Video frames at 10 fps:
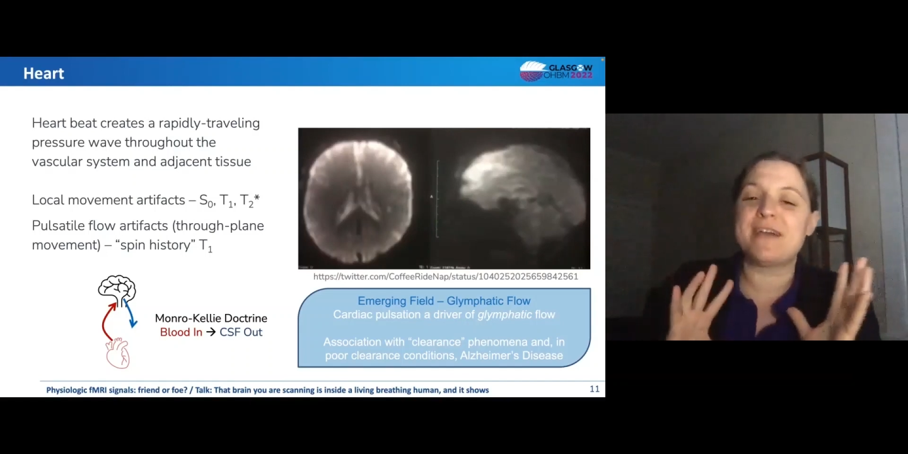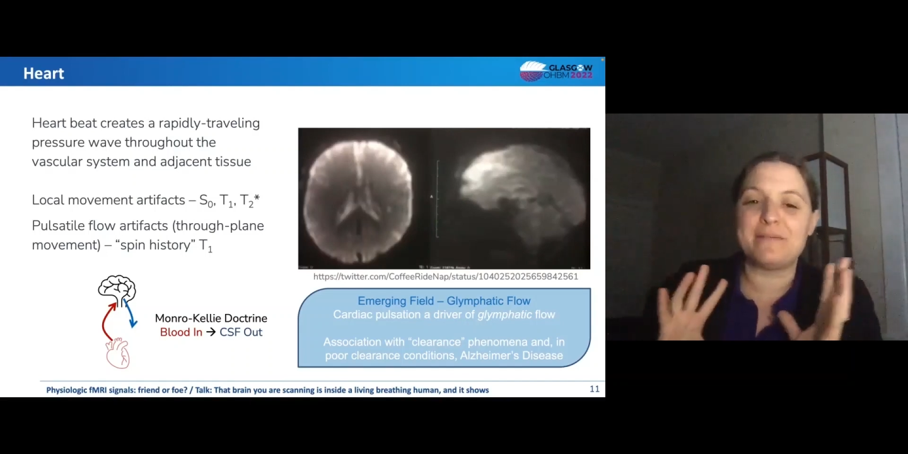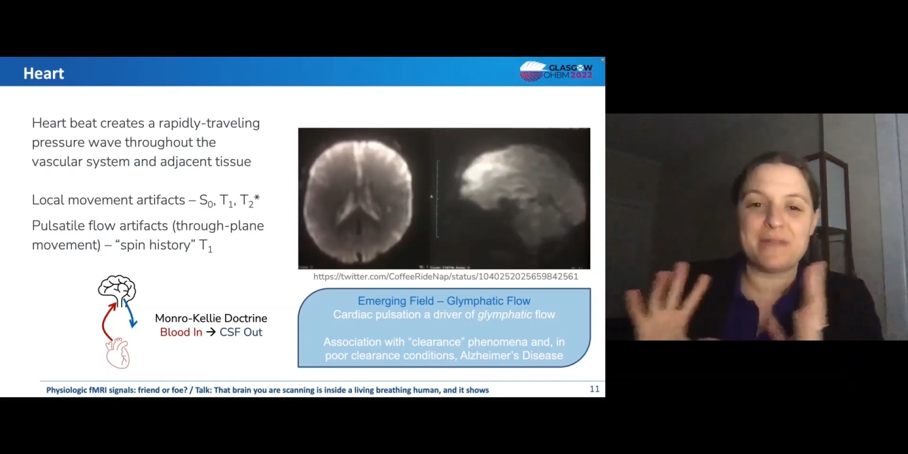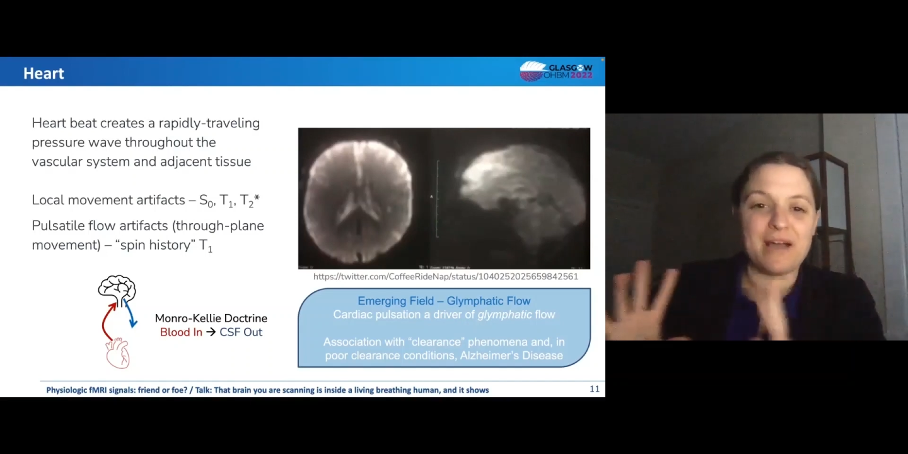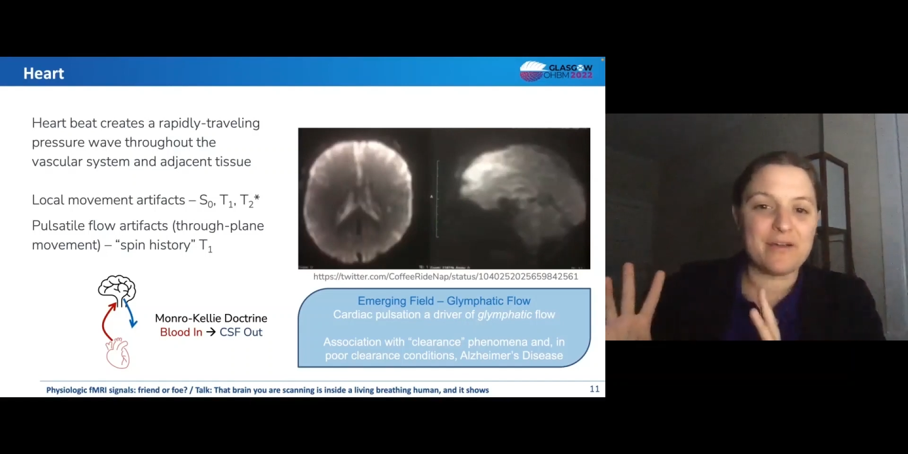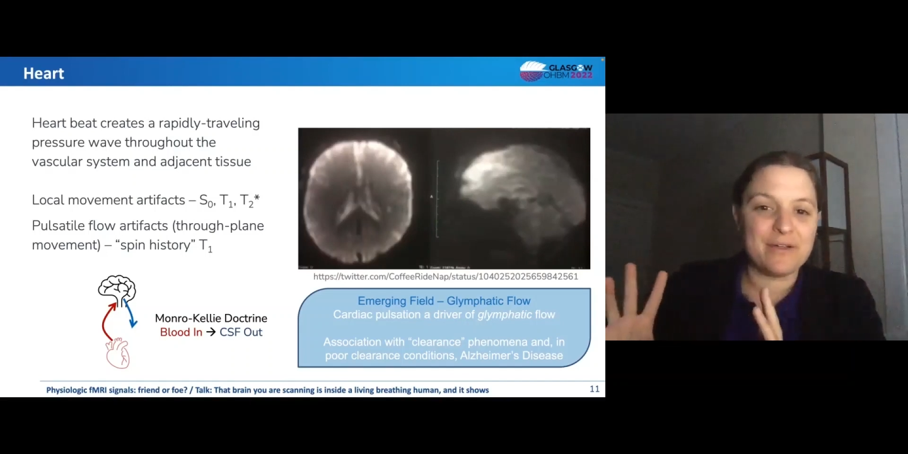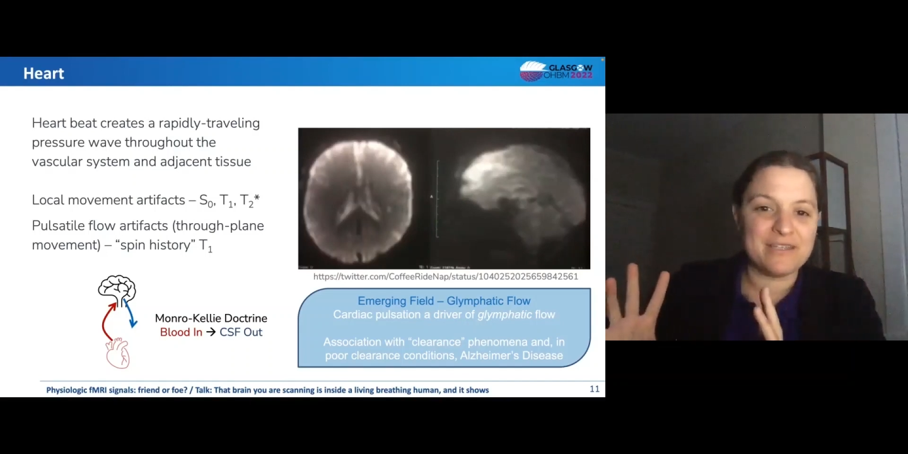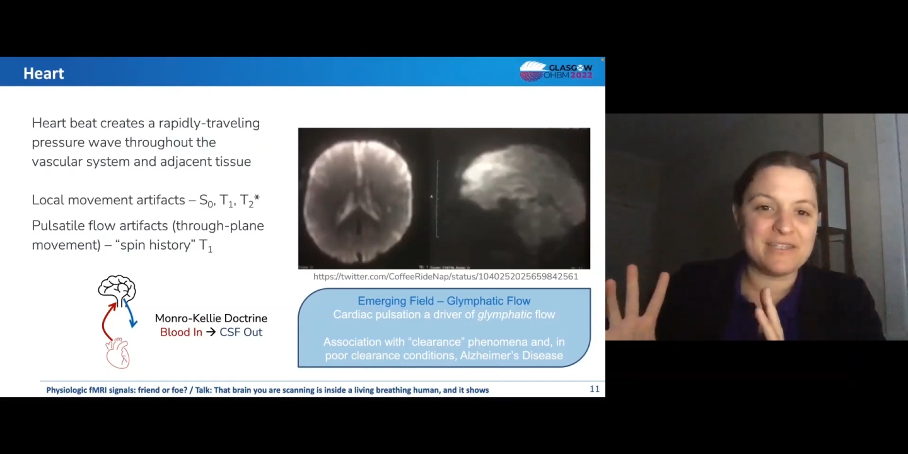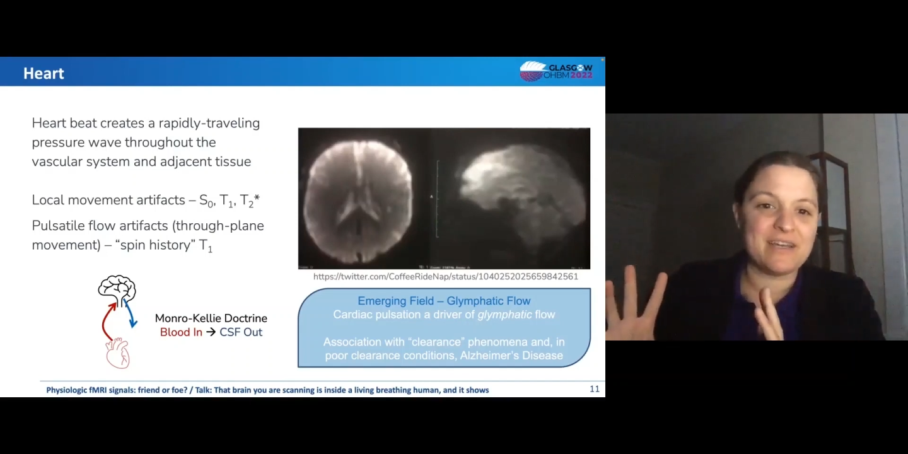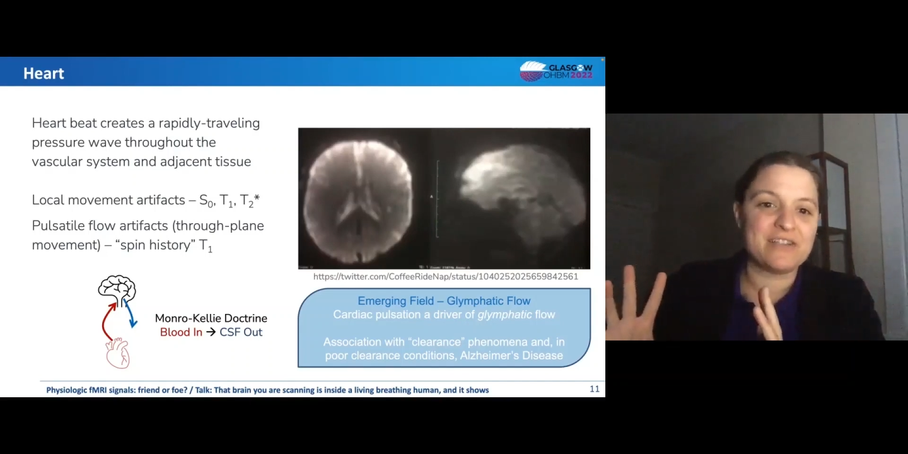I'm not going to
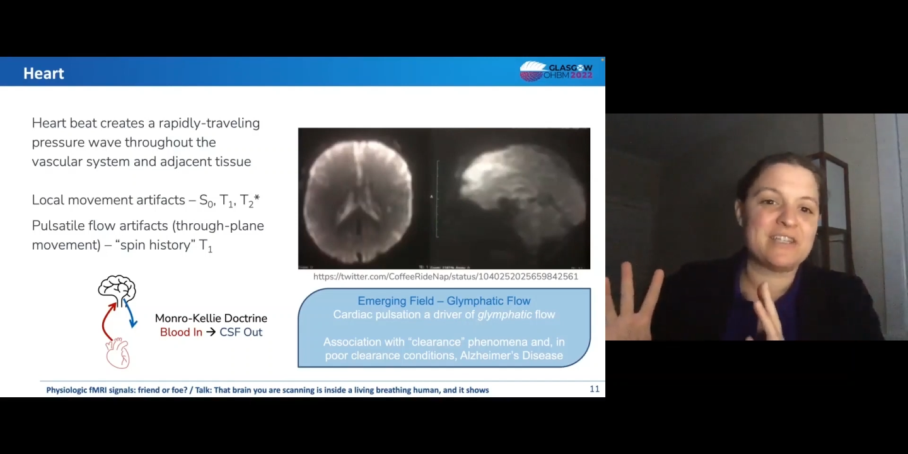touch